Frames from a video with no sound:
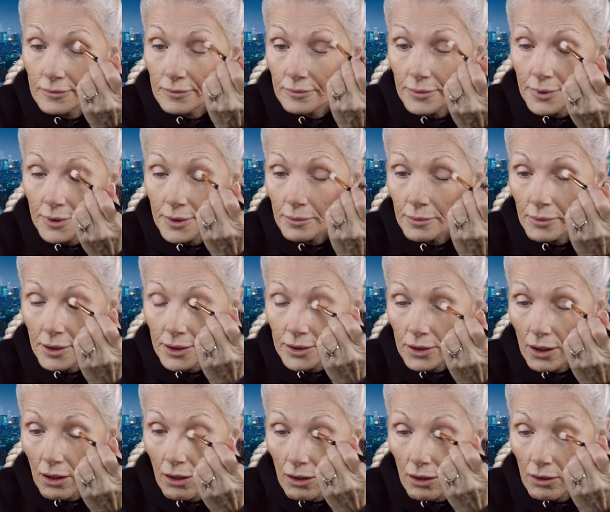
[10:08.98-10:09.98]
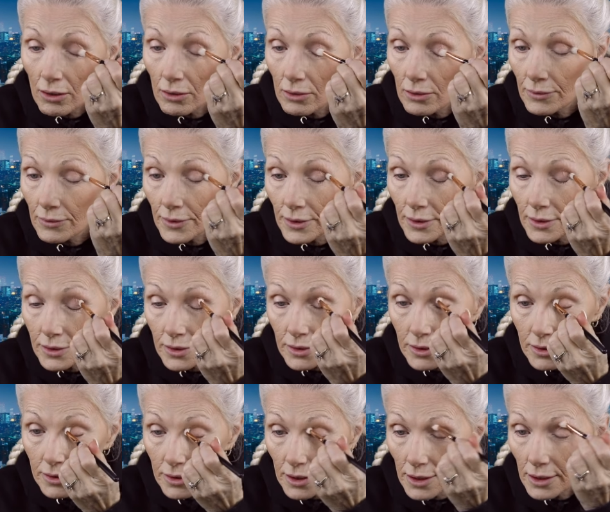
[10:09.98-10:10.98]
Pretty much all over,
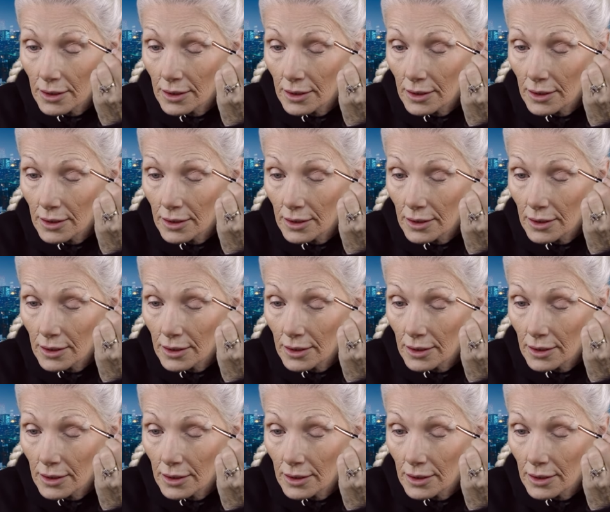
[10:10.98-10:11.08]
just